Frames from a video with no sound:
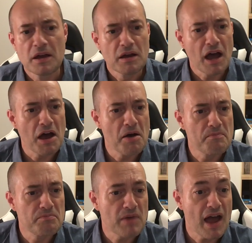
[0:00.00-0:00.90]

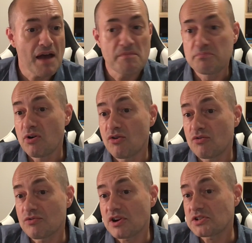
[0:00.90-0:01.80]
And
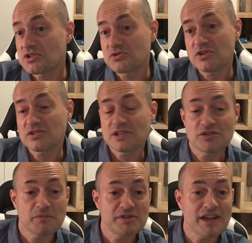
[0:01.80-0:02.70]
Paul rushes across and he
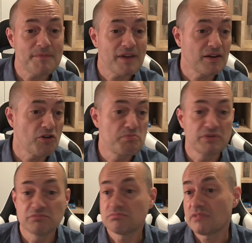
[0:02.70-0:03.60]
stops the dam getting
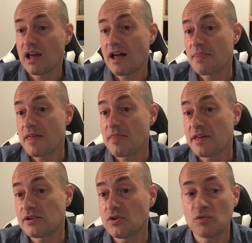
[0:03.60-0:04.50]
open, and then
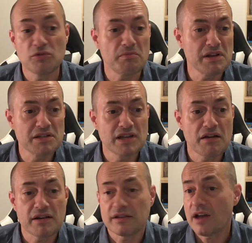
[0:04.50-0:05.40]
they call the
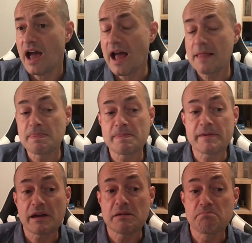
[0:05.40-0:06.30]
military, and
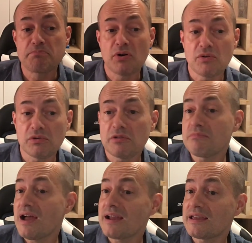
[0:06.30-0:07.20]
Paul and
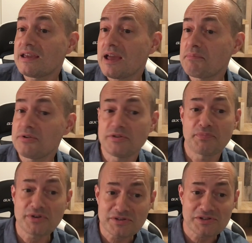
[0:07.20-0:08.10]
Maggie get put in a
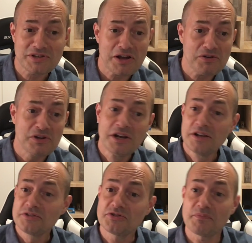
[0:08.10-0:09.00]
prison cell,
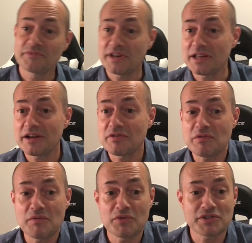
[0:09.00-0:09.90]
stop them telling
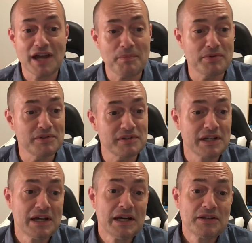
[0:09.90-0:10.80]
everyone what's happened,
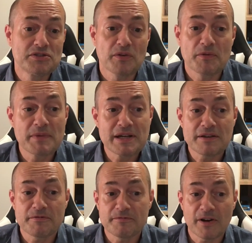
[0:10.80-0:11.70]
stop the media
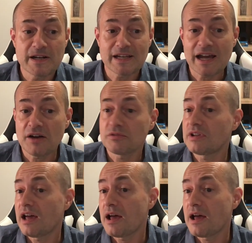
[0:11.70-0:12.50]
from finding out,